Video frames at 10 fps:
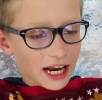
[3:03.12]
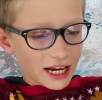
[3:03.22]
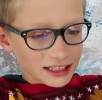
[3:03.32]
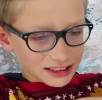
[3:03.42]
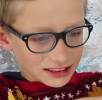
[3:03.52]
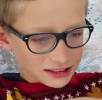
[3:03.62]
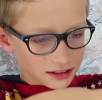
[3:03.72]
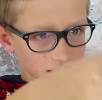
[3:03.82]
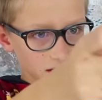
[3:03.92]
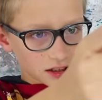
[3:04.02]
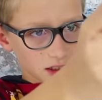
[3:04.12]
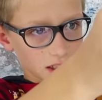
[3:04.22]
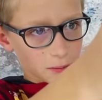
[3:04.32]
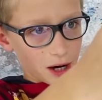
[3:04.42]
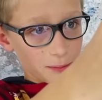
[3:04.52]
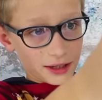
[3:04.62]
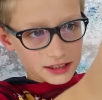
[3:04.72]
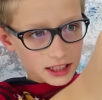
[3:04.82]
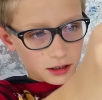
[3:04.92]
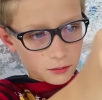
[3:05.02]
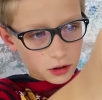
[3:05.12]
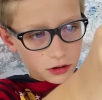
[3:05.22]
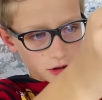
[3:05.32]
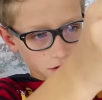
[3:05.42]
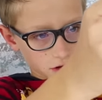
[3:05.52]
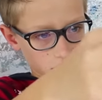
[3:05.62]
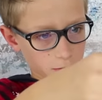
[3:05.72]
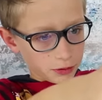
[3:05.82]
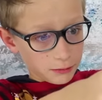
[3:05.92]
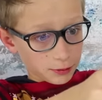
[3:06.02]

case. There might be a second one though, so be